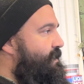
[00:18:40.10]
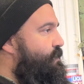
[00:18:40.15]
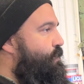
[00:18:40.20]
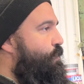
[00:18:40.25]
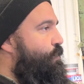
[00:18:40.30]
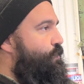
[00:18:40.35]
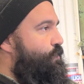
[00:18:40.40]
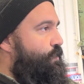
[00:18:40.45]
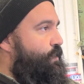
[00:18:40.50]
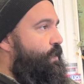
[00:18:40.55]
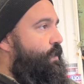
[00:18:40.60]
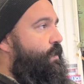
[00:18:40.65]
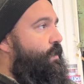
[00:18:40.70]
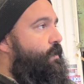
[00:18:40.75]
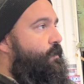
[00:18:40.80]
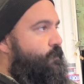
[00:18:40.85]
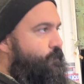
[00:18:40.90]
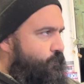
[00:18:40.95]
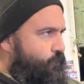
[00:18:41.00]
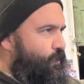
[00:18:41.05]
cars done,
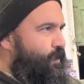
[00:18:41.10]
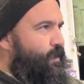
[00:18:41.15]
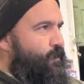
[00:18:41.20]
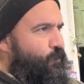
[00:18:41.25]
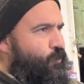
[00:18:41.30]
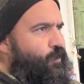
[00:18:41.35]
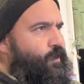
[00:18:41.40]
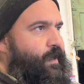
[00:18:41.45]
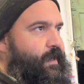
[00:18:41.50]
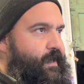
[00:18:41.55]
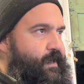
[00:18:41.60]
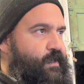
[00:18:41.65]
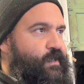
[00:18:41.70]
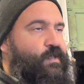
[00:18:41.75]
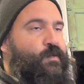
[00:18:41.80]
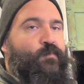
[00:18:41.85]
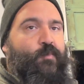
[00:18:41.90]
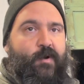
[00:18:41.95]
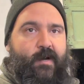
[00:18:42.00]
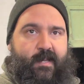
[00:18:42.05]
and really more like in
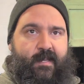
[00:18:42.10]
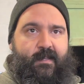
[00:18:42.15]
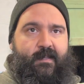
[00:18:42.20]
spring,